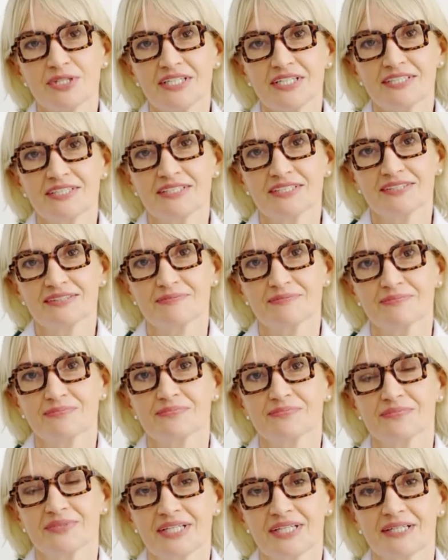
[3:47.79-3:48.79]

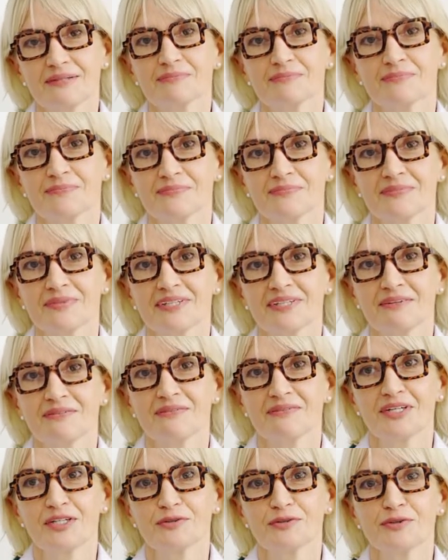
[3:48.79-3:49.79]
Intramural, okay.
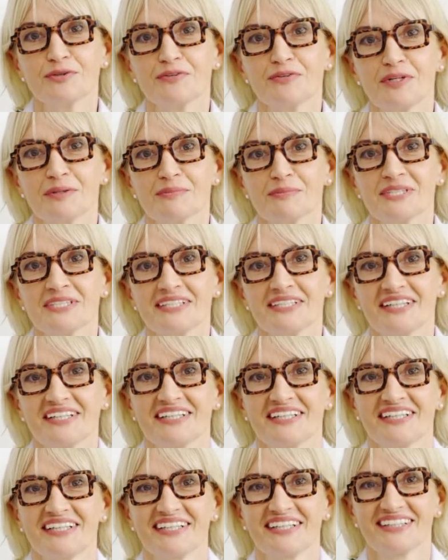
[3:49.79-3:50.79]

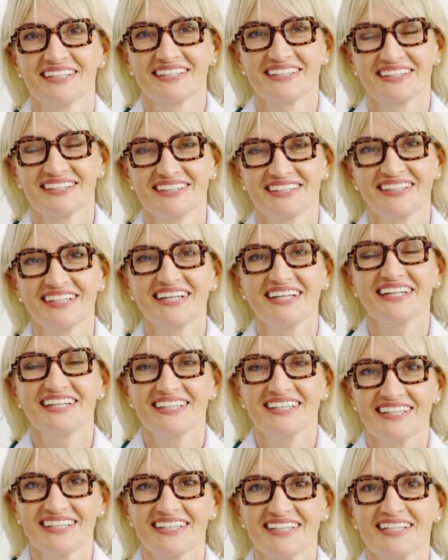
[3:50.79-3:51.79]
What do they do with the
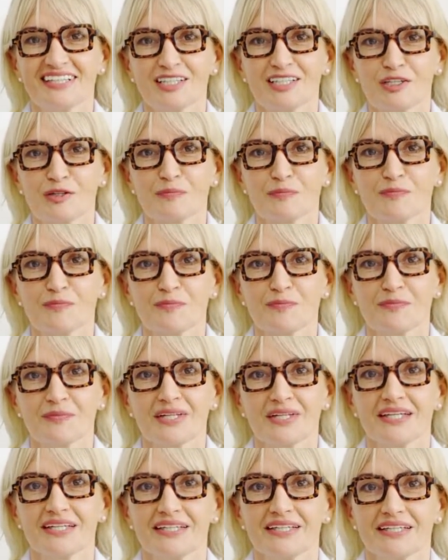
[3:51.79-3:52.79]
fibroids once they're
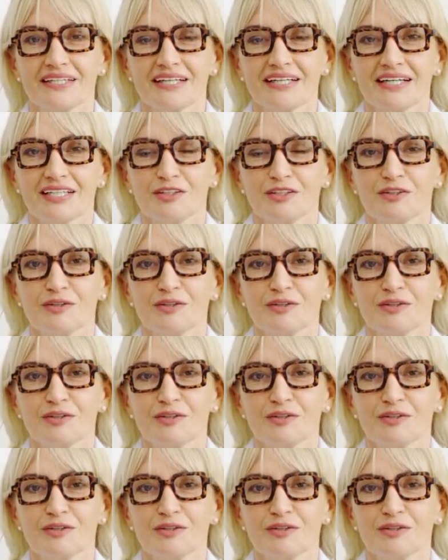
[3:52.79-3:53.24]
removed?